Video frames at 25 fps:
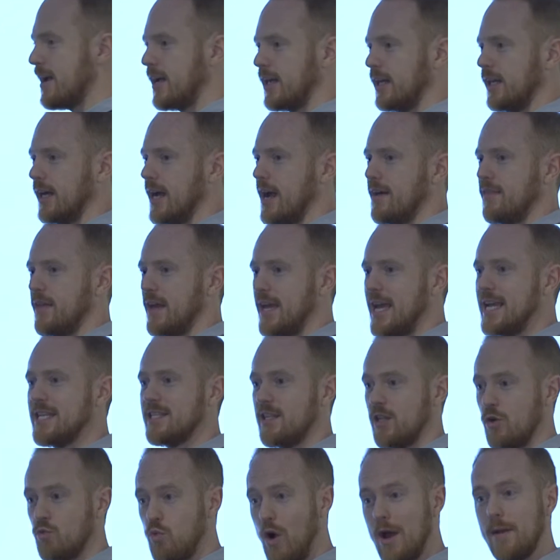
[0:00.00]
very clear that he's
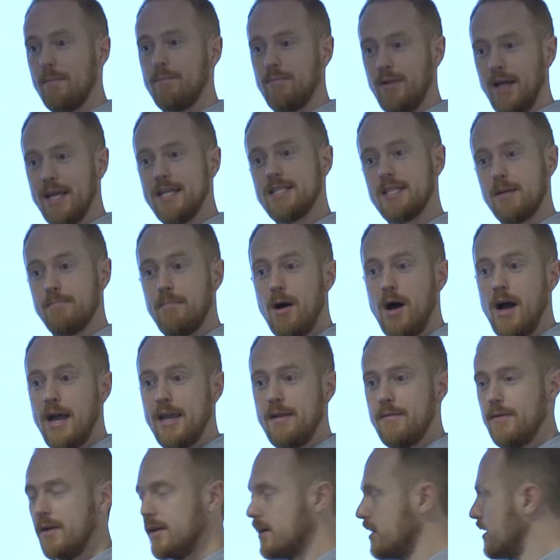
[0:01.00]
in the right place to
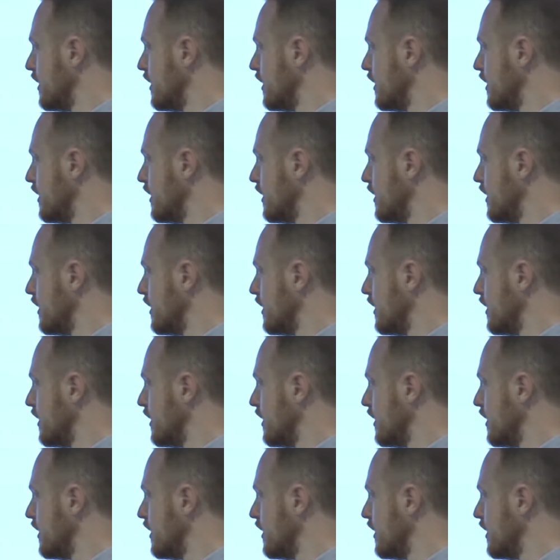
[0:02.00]
buy,